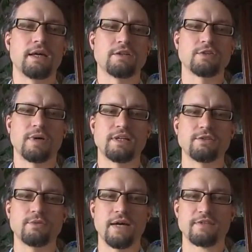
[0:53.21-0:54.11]
and so I
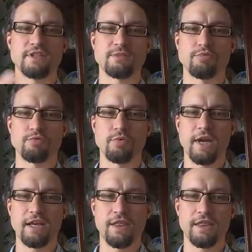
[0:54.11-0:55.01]
do have this
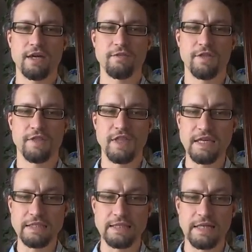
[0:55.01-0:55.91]
breadth of
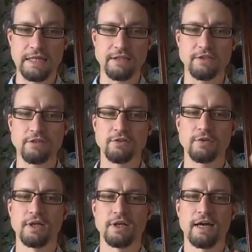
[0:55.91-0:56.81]
things that I can do